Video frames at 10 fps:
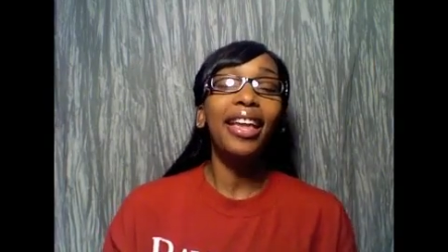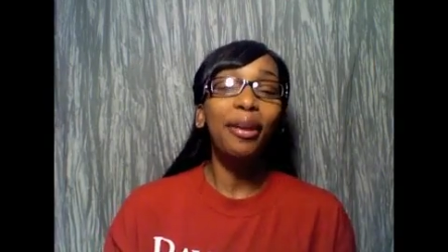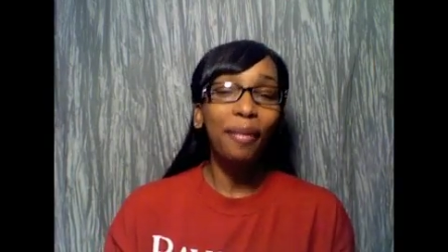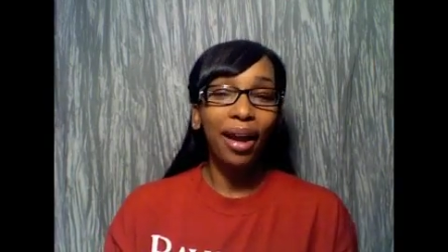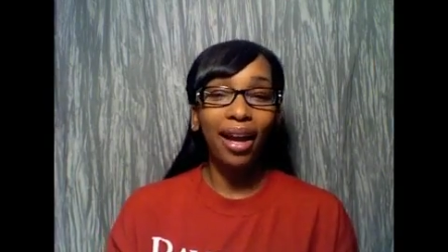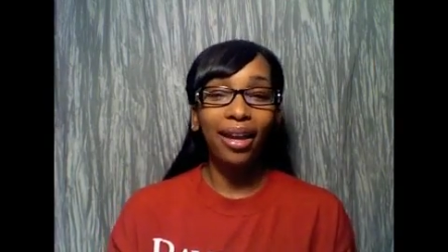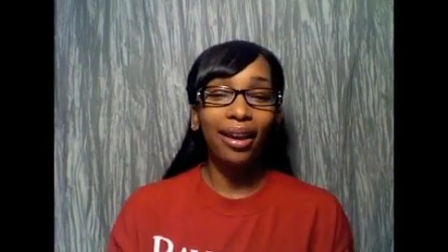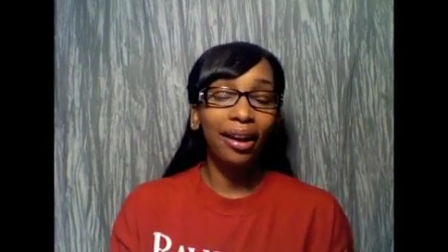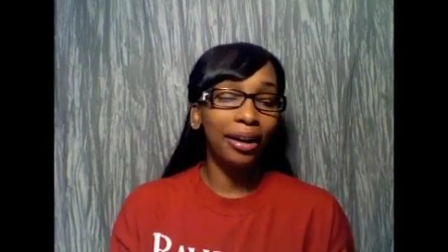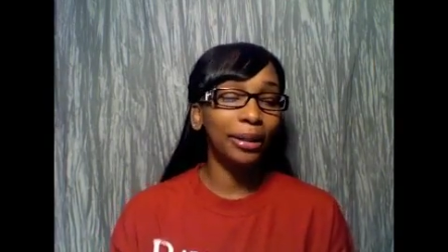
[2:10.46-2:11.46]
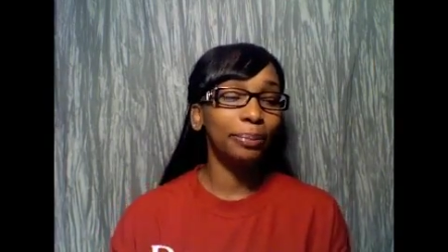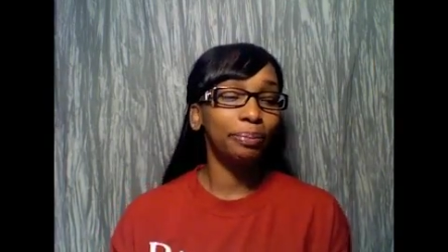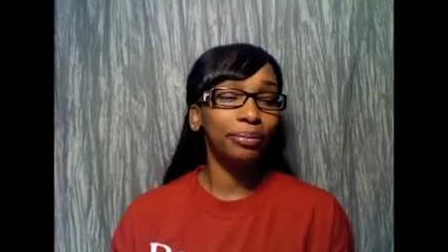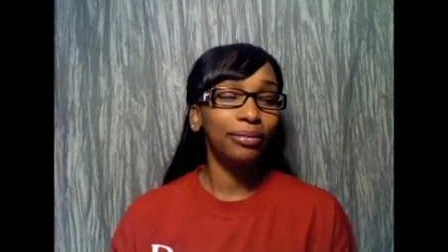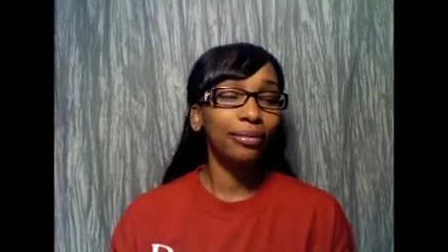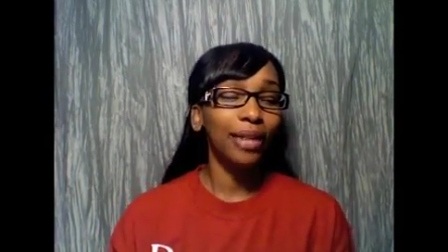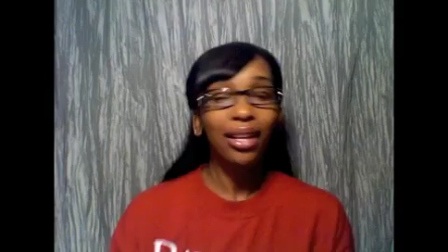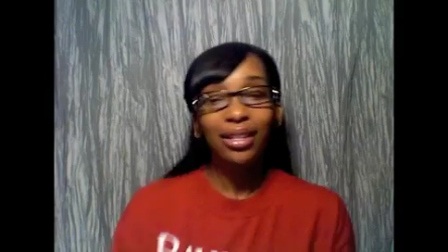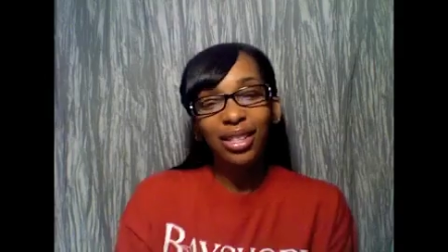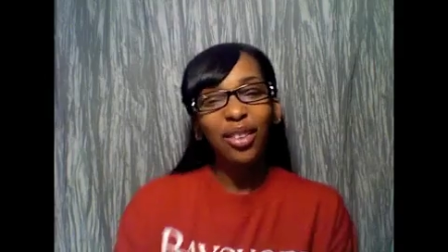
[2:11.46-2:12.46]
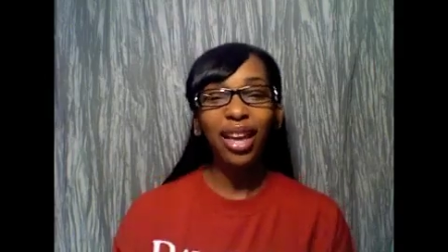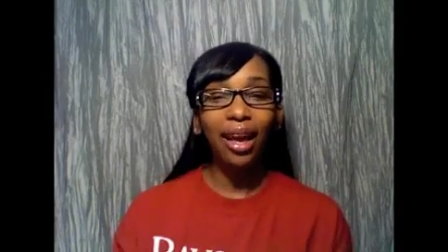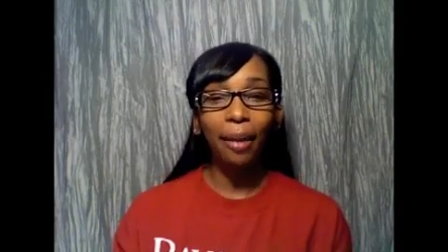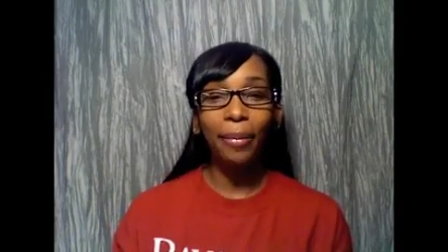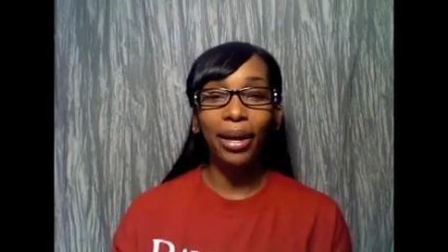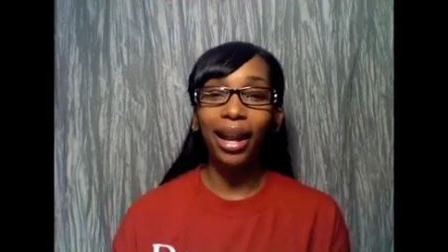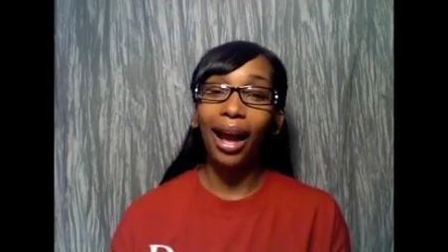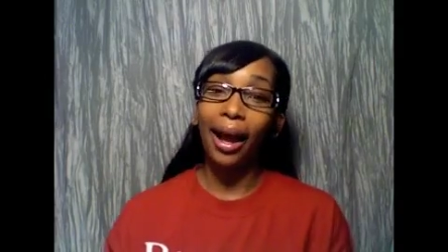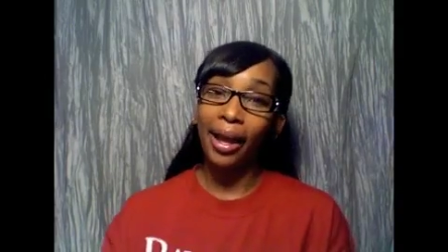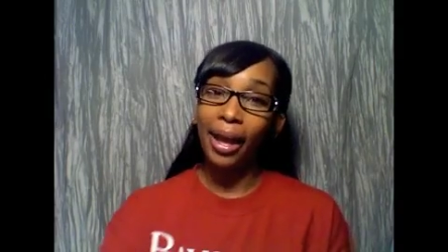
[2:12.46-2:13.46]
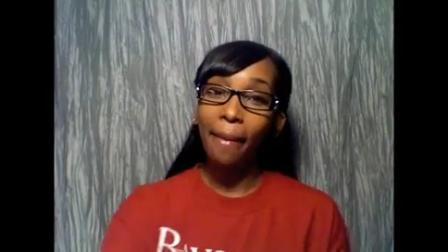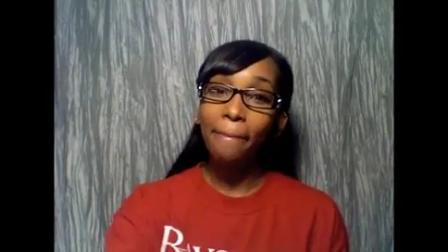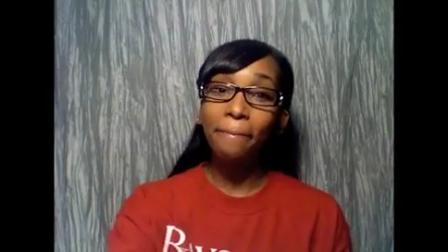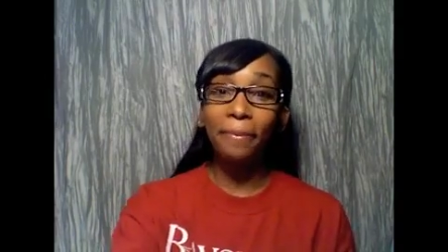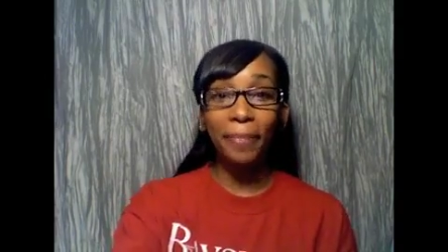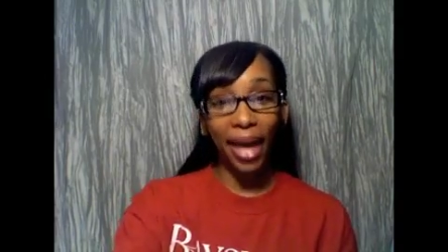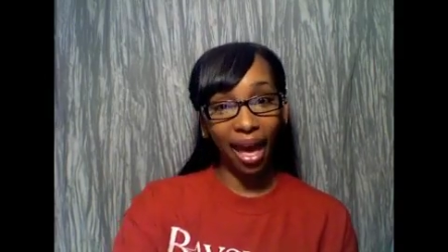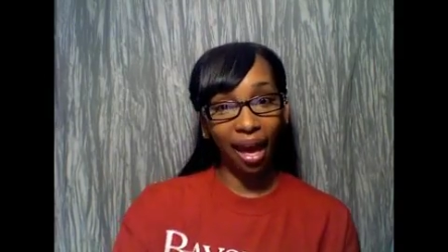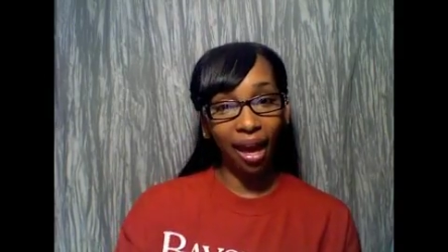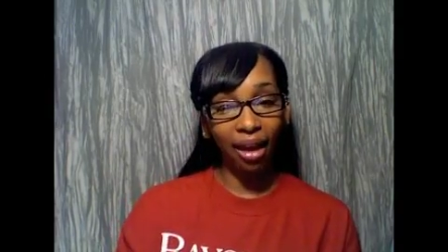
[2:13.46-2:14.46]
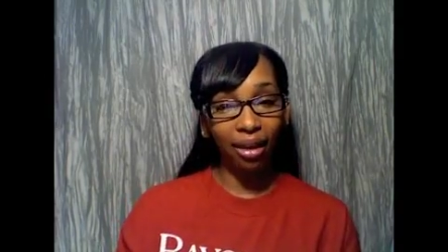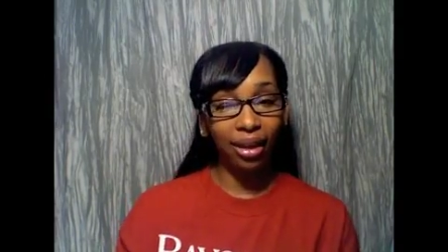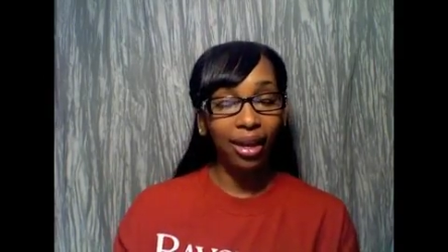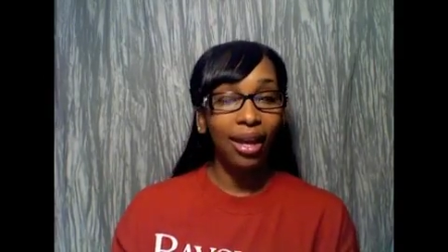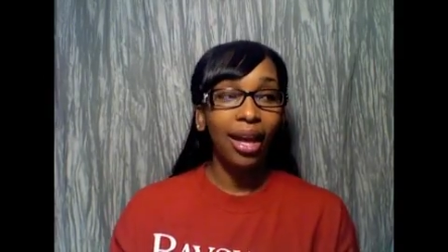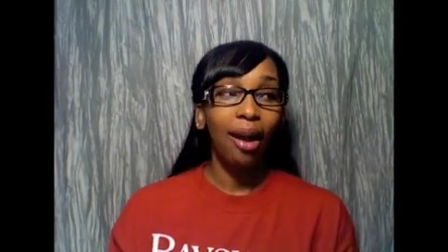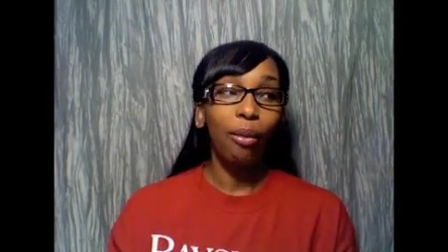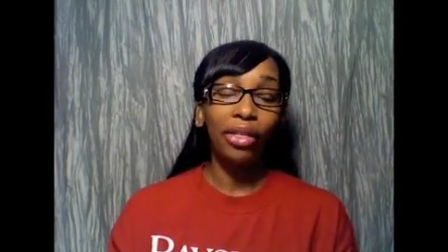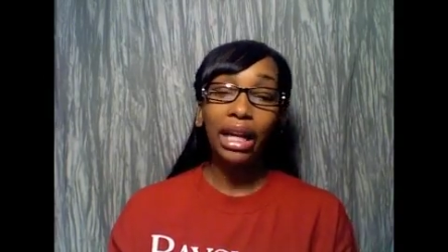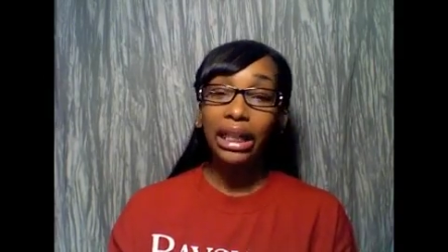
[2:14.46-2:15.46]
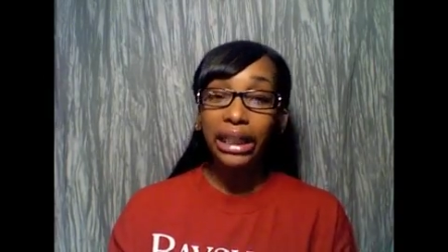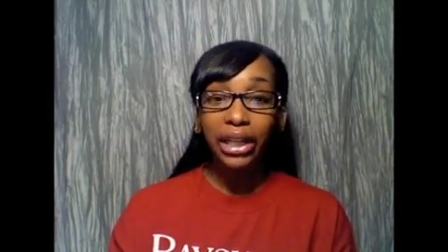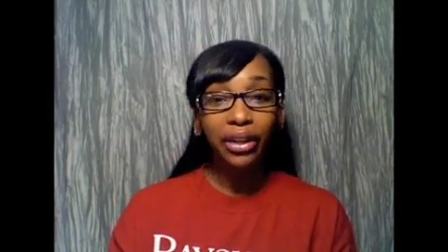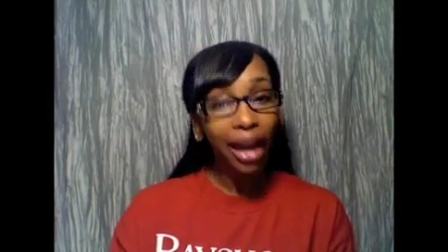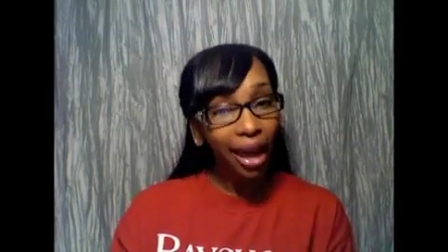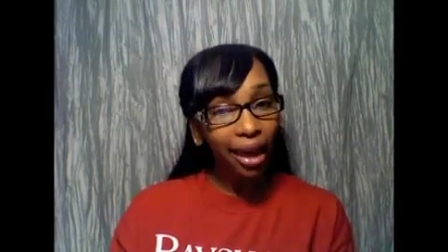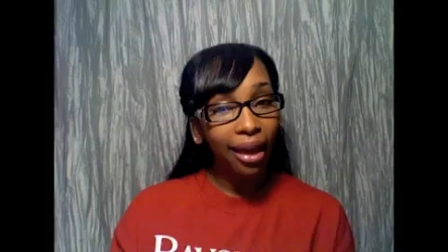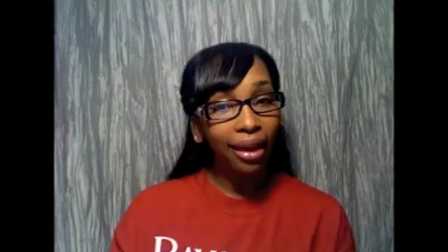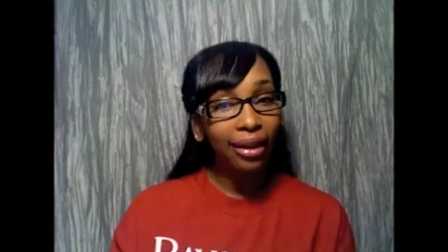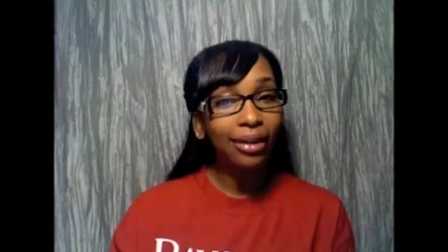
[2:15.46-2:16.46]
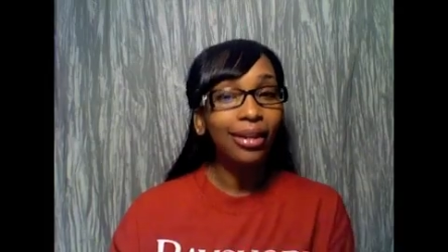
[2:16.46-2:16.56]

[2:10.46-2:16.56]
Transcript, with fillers: anyway, um, so yeah, but I am back with a clear head